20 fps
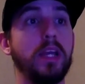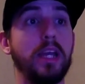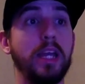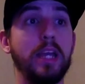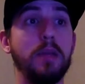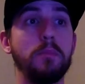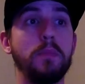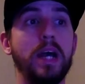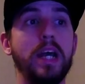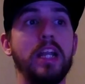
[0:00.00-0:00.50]

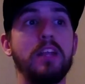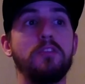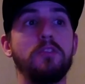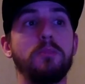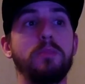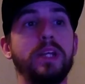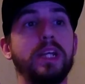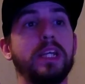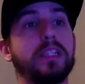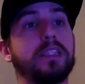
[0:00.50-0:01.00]
It might even
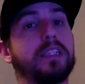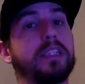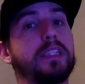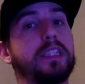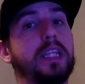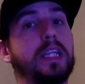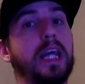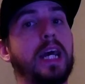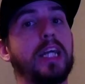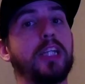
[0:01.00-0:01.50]
be a
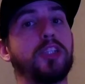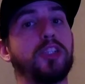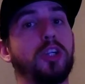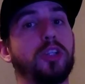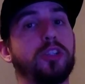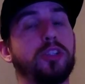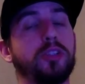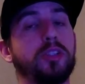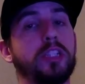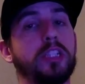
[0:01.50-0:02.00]
69
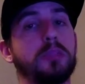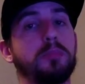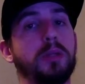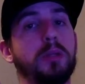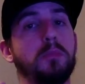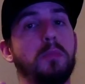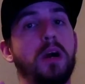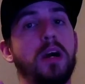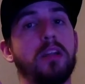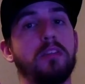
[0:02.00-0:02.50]
Charger that's
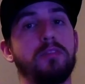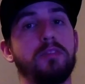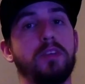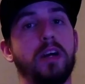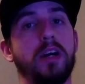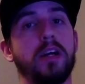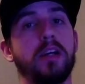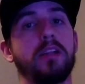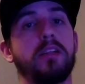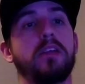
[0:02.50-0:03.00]
been
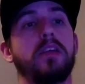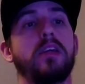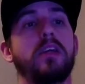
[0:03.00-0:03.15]
modified.